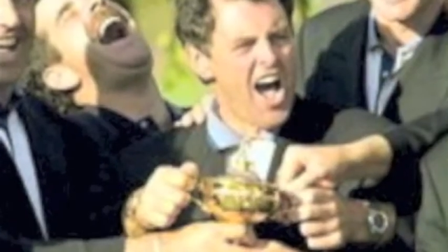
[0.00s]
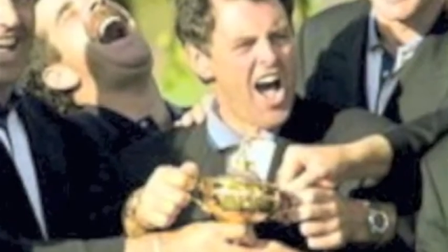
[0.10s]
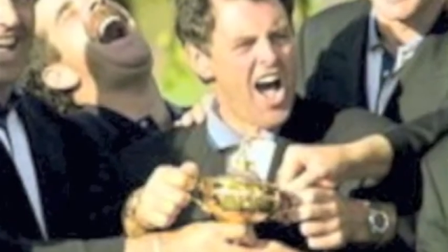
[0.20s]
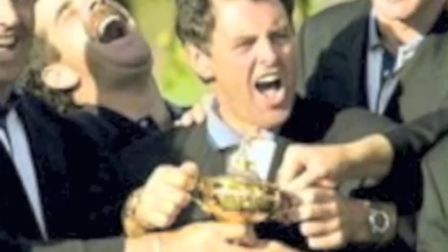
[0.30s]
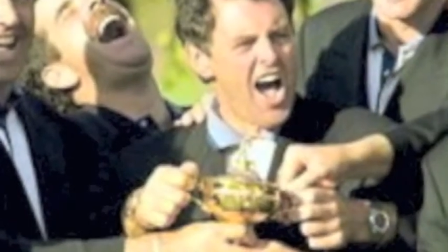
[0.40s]
a
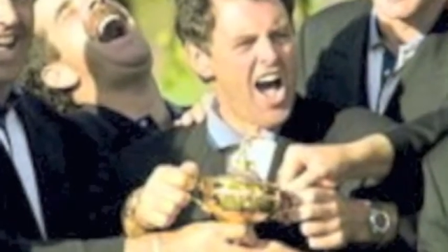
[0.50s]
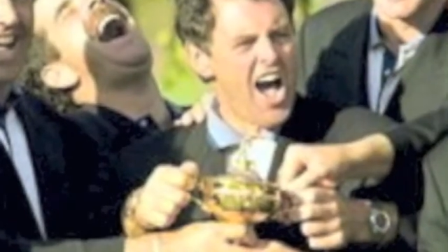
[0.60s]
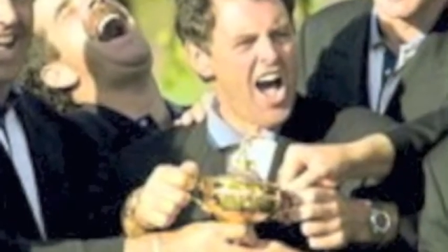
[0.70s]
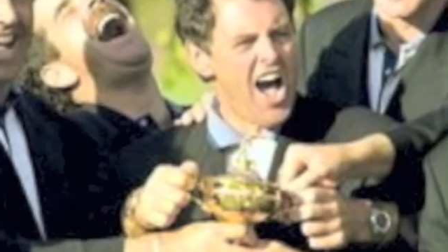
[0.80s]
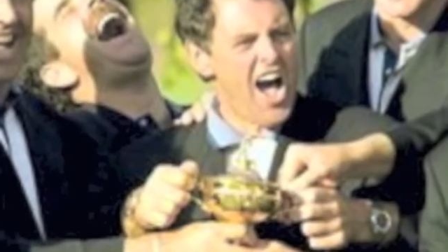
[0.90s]
nightmare.
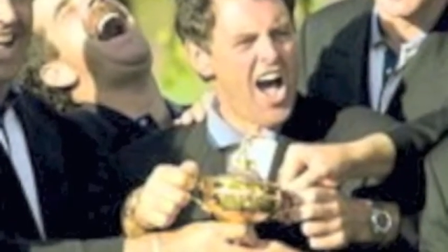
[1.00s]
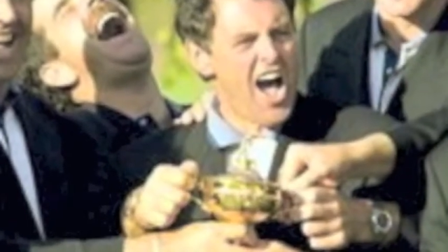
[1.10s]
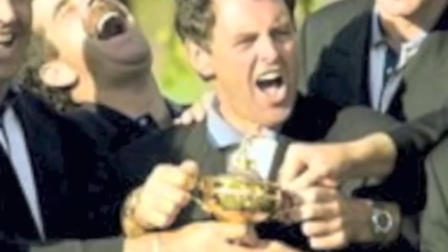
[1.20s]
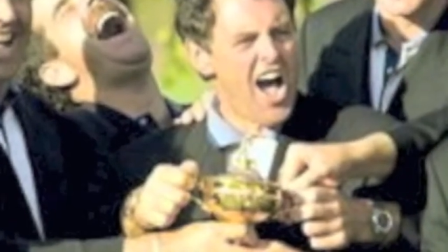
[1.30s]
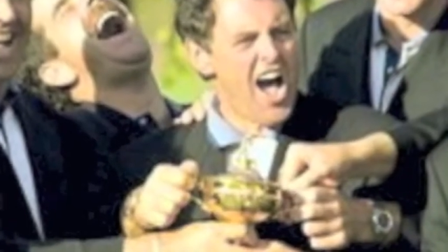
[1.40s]
Beats he
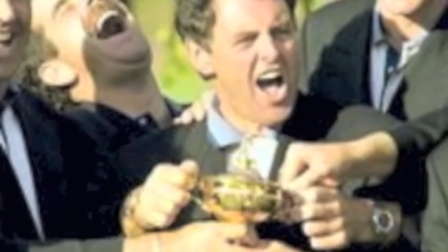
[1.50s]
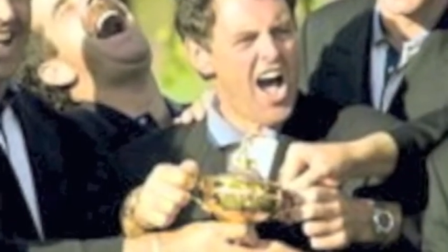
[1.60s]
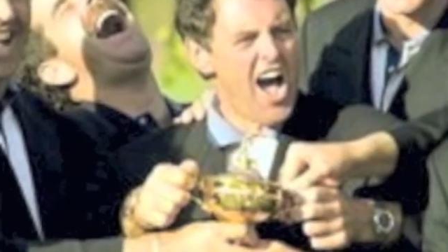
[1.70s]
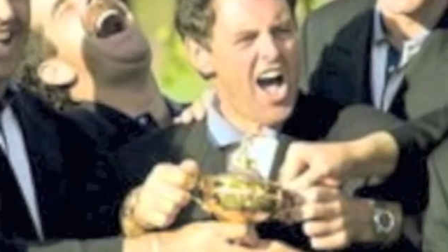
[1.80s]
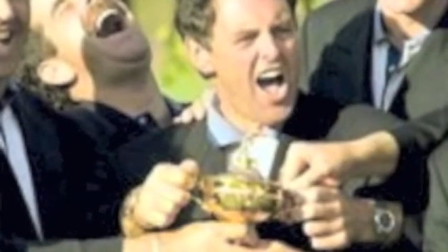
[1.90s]
actually,
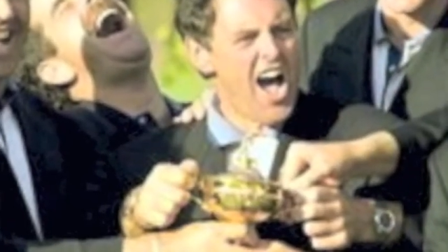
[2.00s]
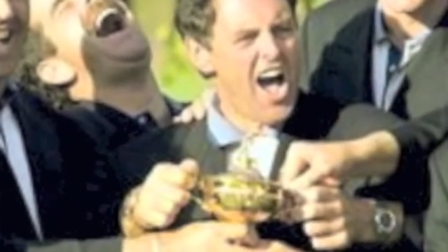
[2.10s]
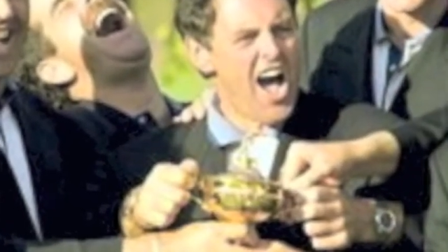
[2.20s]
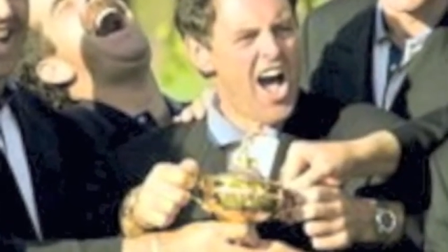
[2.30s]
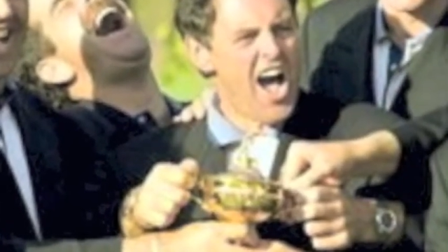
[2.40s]
he, has got a
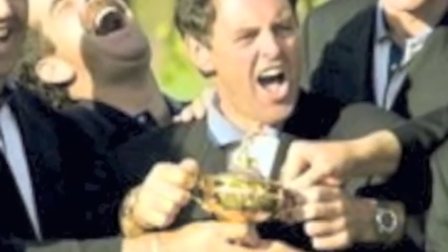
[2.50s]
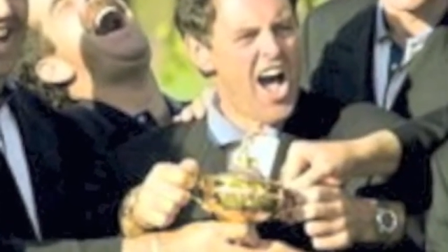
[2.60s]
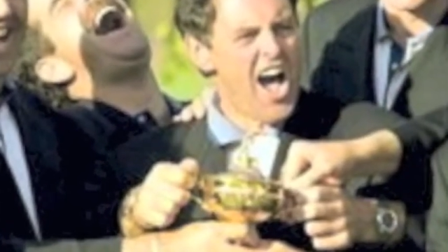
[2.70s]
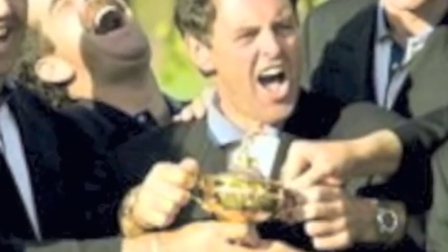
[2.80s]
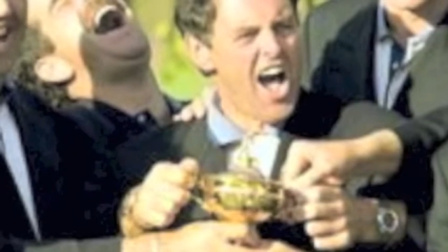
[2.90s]
wonderful
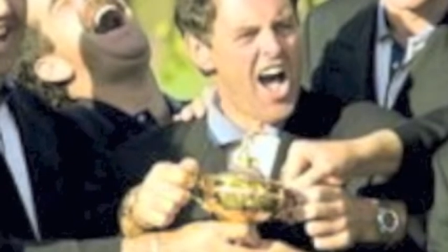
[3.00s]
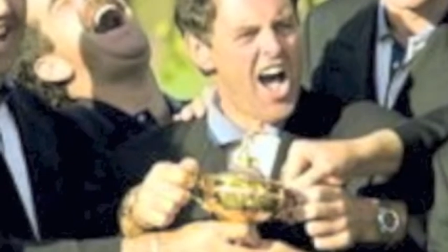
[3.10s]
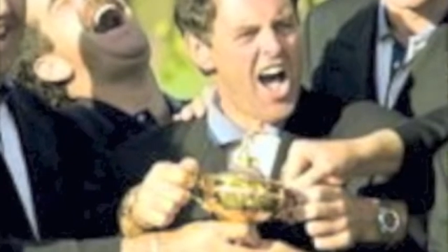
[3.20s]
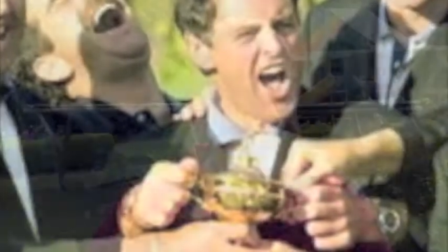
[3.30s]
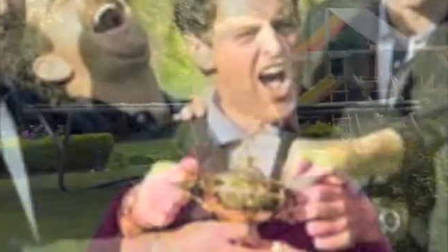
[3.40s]
line,
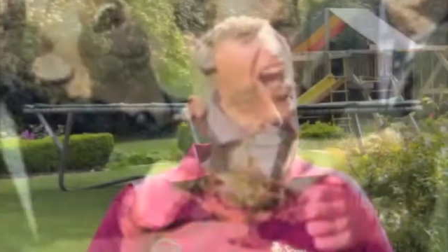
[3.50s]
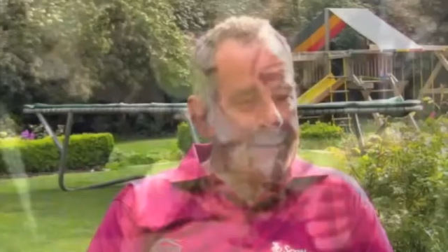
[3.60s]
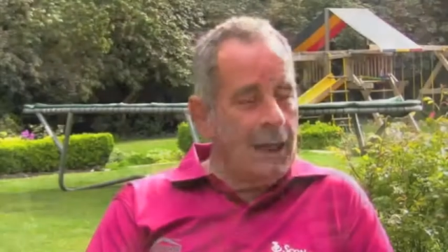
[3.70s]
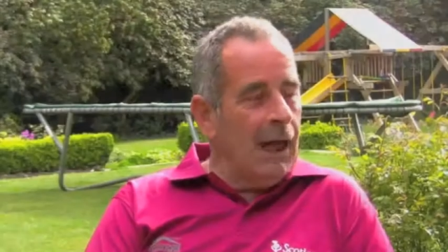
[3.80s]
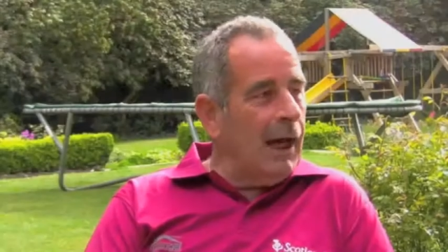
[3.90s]
Bernard. He
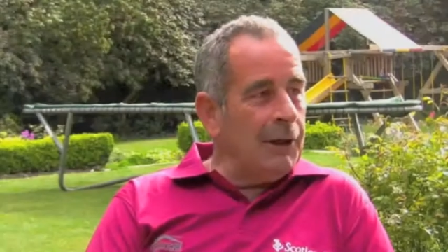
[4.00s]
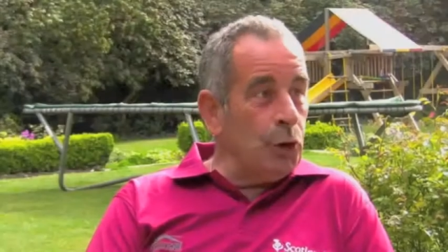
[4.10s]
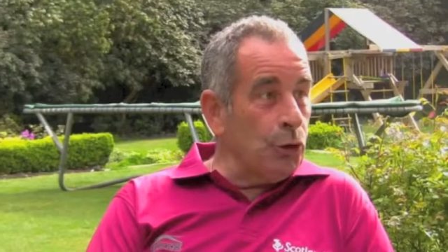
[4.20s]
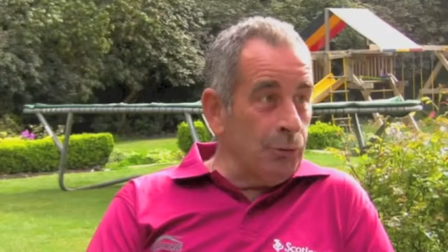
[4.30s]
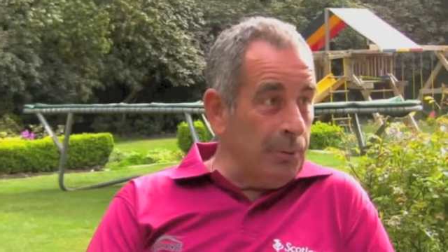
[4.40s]
says, "I
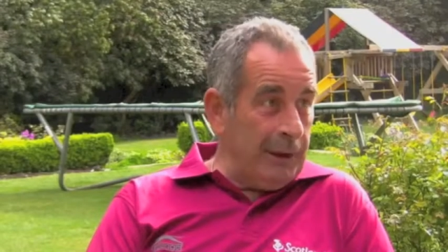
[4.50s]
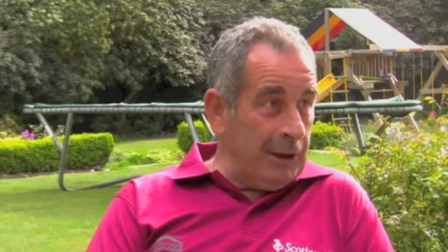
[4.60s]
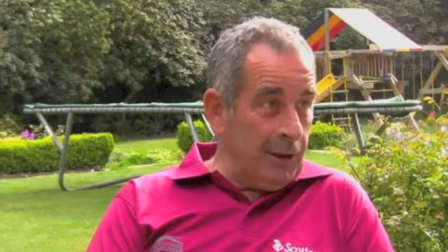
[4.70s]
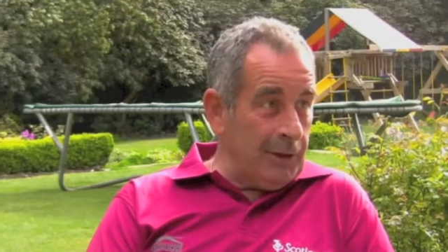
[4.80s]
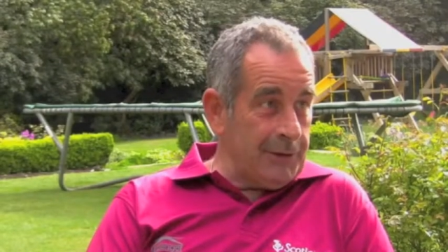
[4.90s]
don't
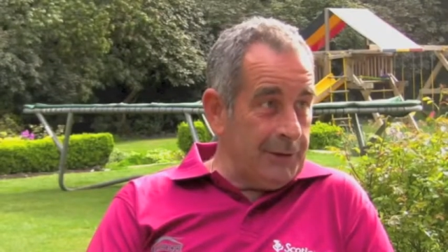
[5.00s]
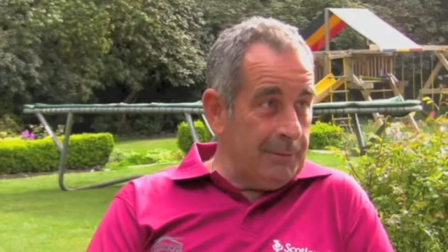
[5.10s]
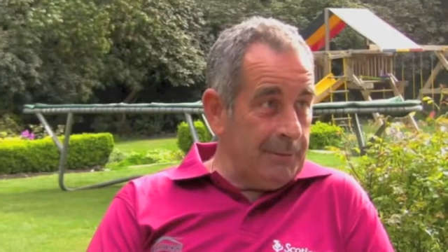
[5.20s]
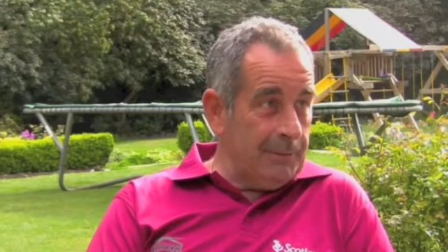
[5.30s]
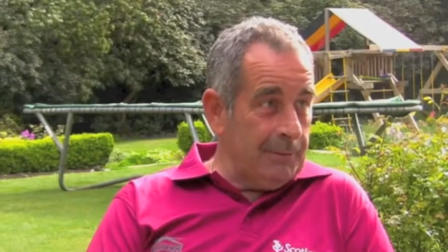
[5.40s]
repeat gossip,
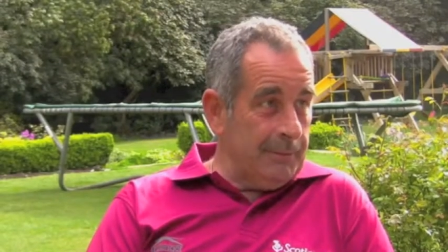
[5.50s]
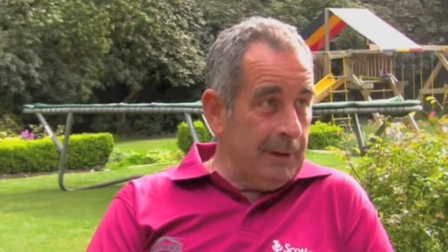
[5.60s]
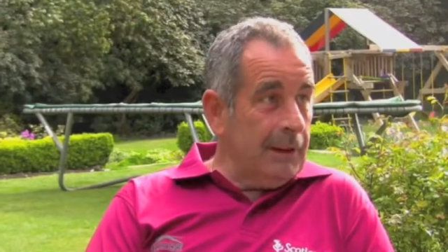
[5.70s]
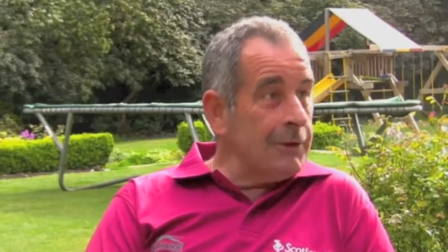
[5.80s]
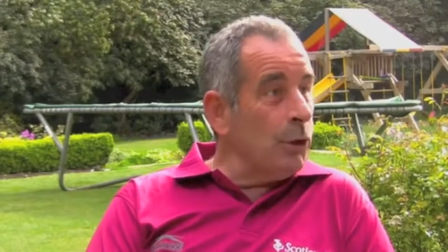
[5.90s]

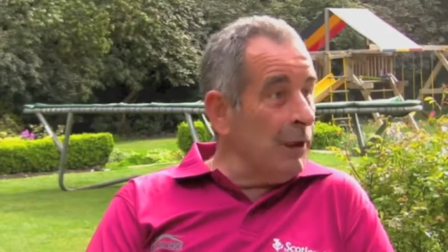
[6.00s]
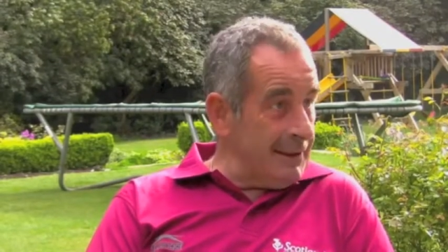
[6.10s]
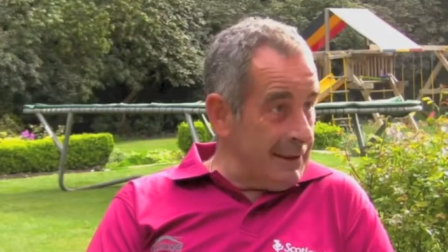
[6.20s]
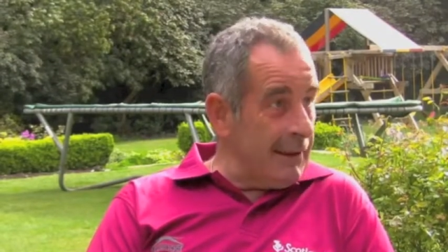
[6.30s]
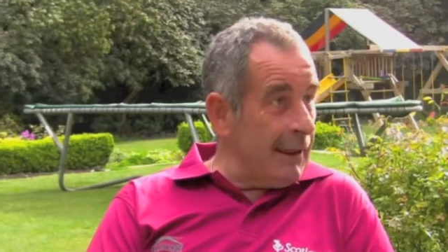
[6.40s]
so
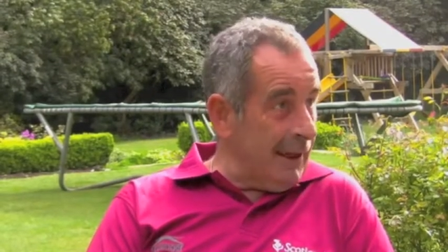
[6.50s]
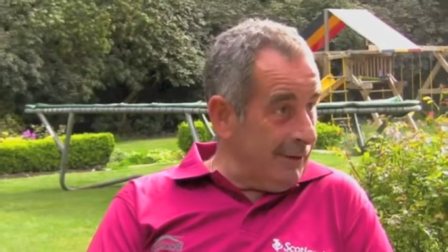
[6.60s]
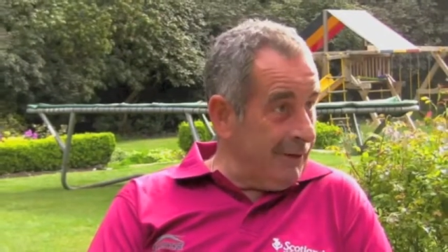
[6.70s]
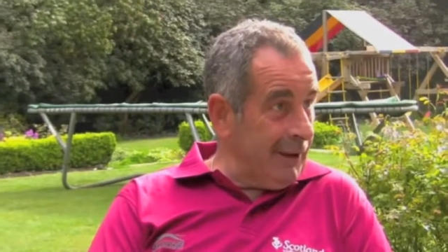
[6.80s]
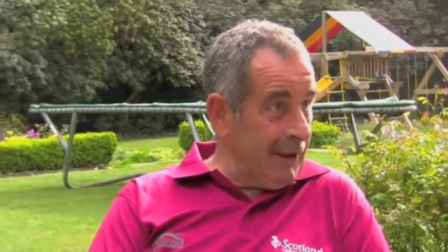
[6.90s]
listen
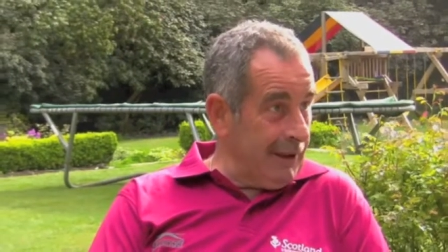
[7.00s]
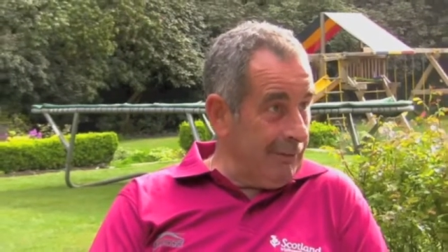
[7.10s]
carefully."